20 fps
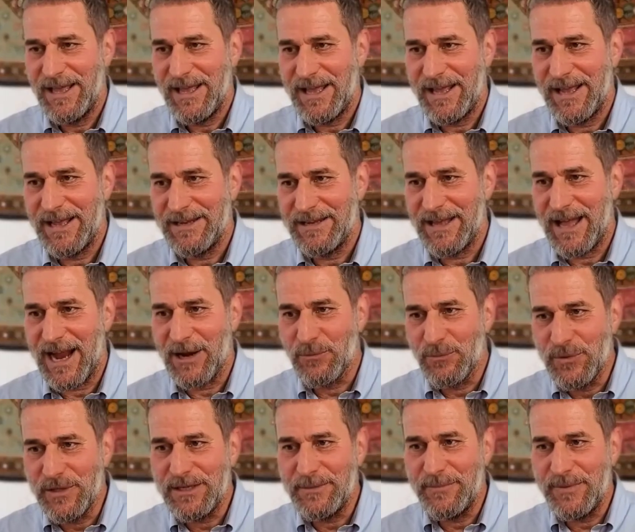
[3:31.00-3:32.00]
And I
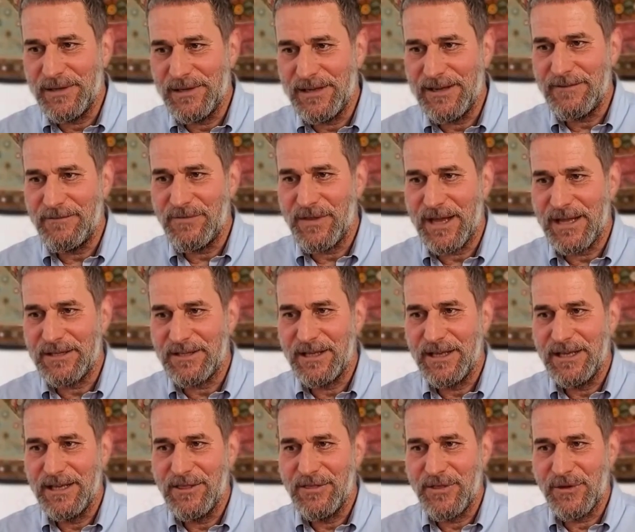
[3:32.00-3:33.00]
really believe that
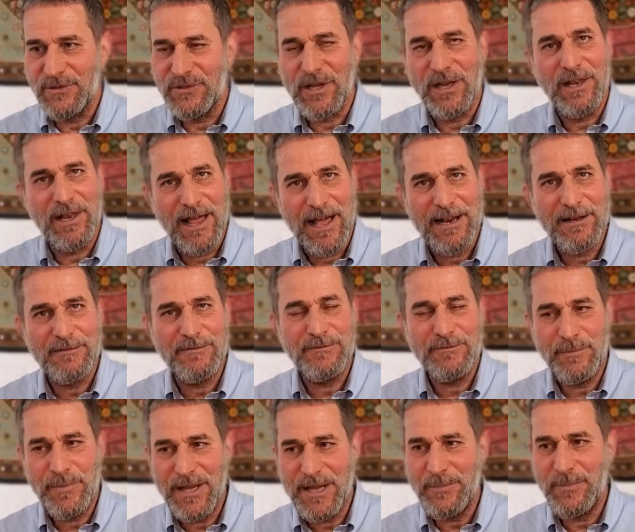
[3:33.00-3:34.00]
there's a lot
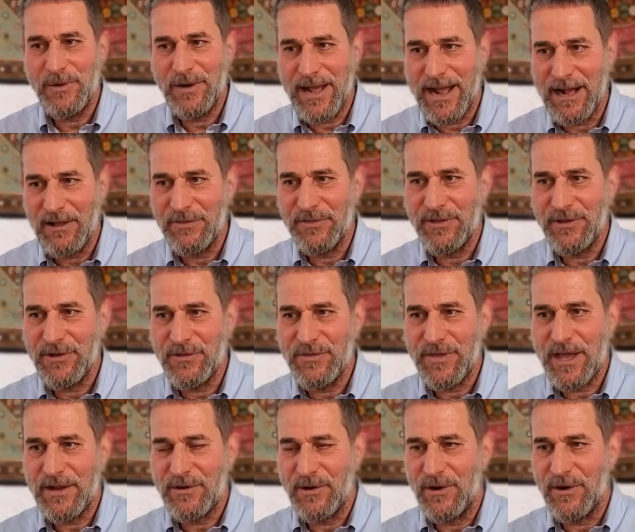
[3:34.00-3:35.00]
of people out there
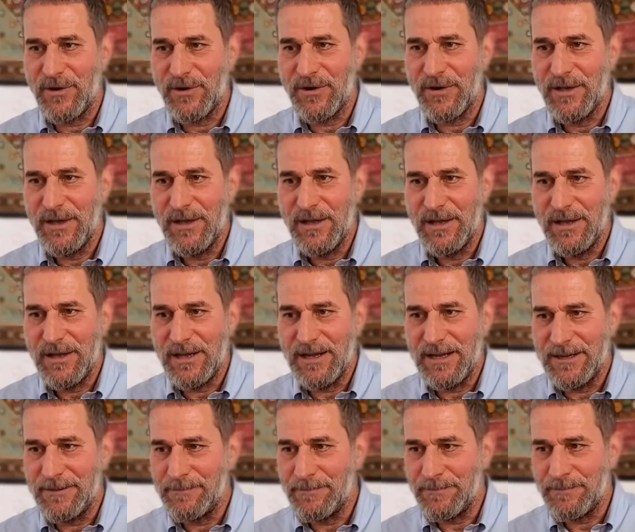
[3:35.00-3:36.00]
that are
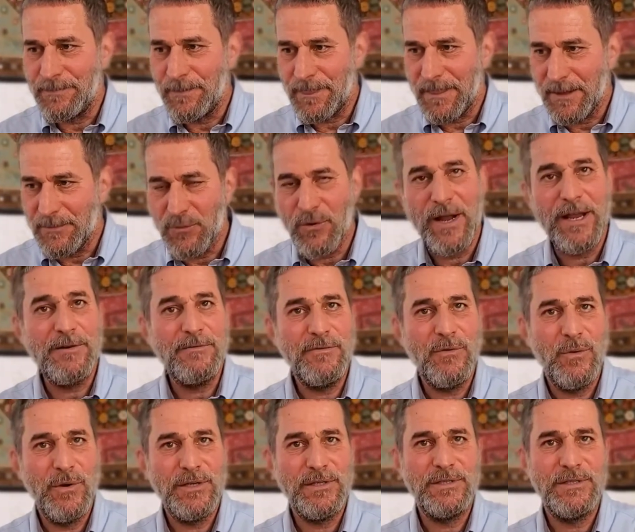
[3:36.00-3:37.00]
praying
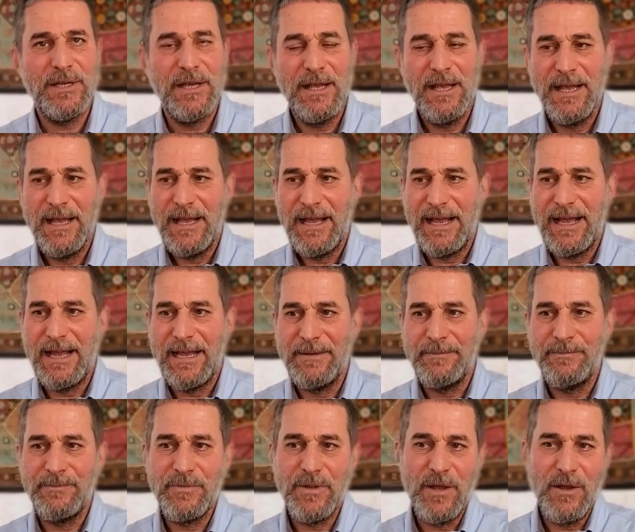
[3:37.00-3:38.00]
for us.
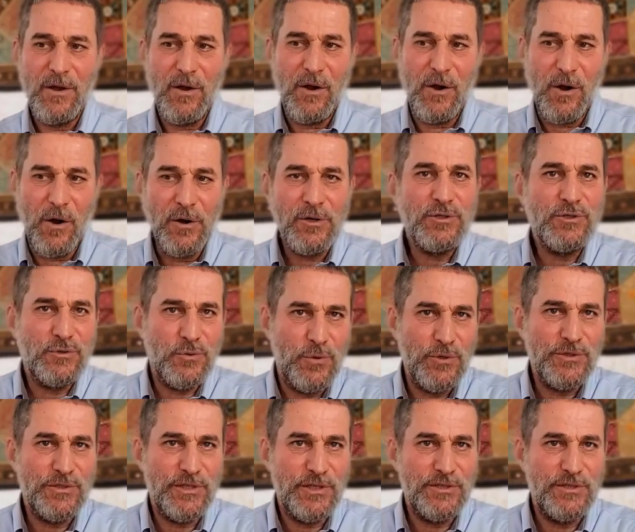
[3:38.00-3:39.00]
And our
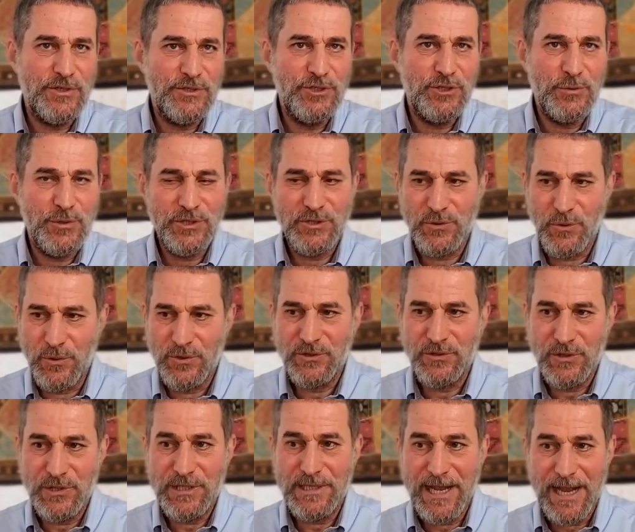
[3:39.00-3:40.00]
sources, the Jewish
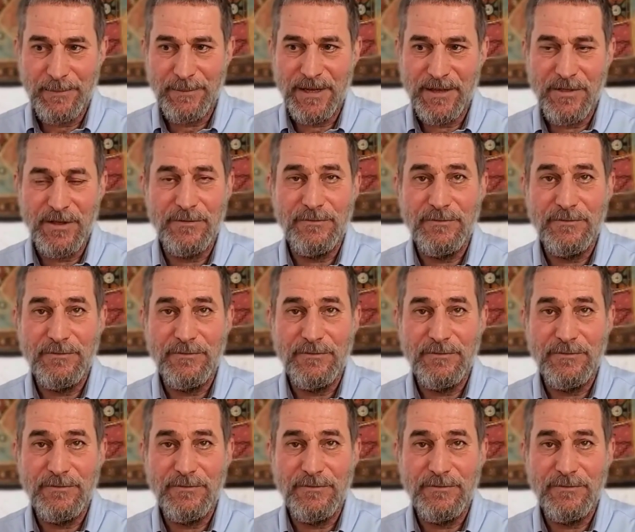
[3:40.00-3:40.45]
sources, namely the